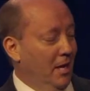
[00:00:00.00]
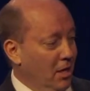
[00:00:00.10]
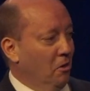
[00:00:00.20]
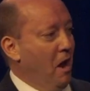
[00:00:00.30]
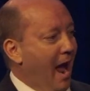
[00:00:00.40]

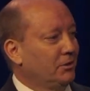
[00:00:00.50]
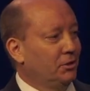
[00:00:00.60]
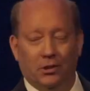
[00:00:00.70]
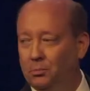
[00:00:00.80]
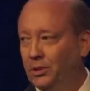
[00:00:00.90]

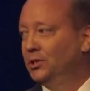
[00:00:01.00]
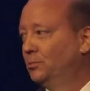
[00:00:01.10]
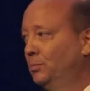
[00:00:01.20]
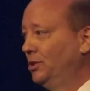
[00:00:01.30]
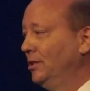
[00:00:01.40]
International
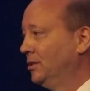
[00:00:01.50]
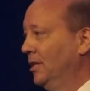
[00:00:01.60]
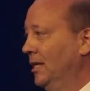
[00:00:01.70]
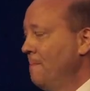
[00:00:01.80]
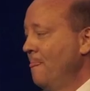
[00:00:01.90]
Business Machines.
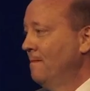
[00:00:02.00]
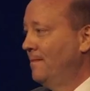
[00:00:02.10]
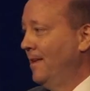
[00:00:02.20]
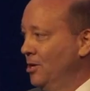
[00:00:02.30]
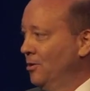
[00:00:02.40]

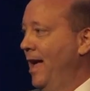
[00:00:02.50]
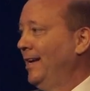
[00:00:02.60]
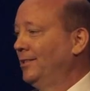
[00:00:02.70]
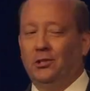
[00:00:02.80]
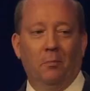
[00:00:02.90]
The
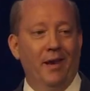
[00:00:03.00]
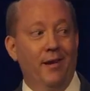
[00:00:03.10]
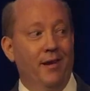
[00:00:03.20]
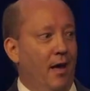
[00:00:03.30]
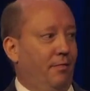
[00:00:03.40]
international meant
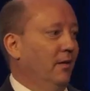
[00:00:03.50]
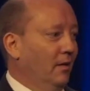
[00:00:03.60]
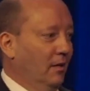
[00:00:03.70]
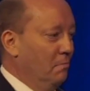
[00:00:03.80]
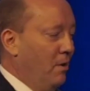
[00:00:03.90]
nothing
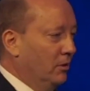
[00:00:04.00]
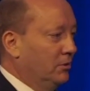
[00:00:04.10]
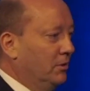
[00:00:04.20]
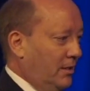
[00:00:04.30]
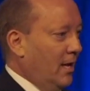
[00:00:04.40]
in
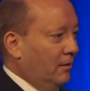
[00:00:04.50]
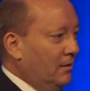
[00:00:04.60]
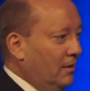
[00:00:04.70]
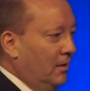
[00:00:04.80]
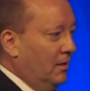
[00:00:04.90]
comparison to Telit
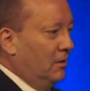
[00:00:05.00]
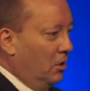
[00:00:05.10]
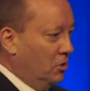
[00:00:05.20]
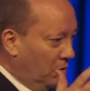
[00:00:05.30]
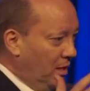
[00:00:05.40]

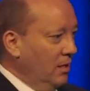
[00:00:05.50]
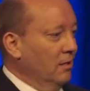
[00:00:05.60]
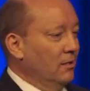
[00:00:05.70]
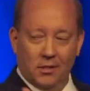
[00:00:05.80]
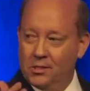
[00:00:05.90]
because you're
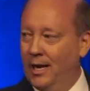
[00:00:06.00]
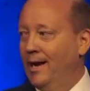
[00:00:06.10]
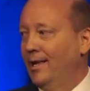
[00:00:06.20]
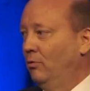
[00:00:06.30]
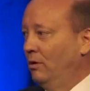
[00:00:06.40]
in the
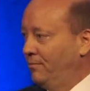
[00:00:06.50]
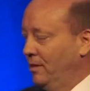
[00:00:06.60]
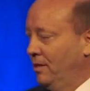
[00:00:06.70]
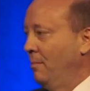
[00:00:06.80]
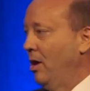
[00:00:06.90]
silo of
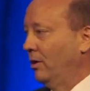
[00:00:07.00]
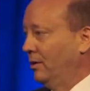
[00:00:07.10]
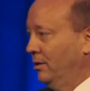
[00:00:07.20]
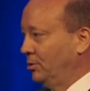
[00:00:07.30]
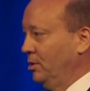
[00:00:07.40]
the
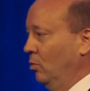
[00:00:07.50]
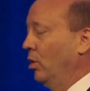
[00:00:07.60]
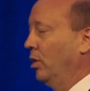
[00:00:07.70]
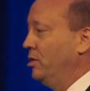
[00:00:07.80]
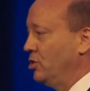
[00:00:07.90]
Americas, or you
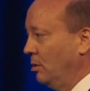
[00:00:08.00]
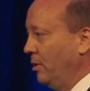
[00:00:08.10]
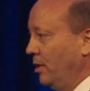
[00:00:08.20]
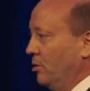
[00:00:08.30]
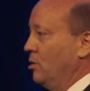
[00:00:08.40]
work in
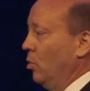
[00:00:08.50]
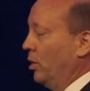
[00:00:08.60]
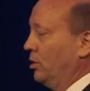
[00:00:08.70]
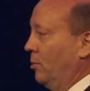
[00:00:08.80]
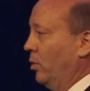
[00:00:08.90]
Germany, or you
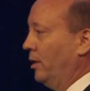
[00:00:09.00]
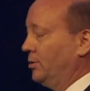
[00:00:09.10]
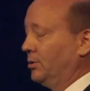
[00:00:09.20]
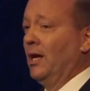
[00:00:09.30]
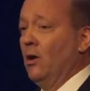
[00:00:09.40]
work somewhere
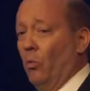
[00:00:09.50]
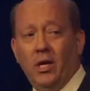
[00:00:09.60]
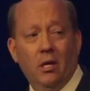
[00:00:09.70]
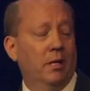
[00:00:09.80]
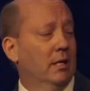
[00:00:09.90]
else. We
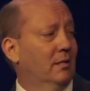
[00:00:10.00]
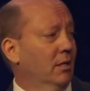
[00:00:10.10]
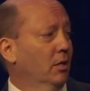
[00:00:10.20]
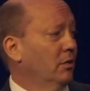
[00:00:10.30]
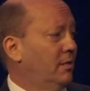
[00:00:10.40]
can be at
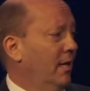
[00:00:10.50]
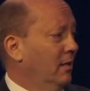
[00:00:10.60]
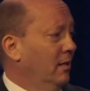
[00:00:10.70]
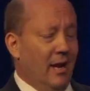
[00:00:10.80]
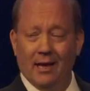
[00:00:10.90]
dinner at
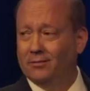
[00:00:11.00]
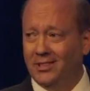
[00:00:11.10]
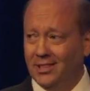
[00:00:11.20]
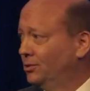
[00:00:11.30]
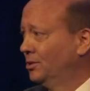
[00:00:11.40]
Telit and have
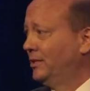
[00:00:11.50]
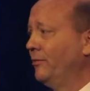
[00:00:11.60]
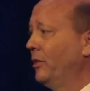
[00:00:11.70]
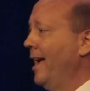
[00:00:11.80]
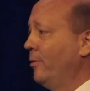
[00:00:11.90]
6 or
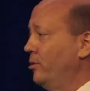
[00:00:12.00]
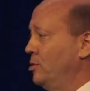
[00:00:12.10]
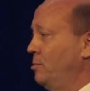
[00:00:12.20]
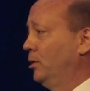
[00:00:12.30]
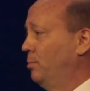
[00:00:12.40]
7 languages being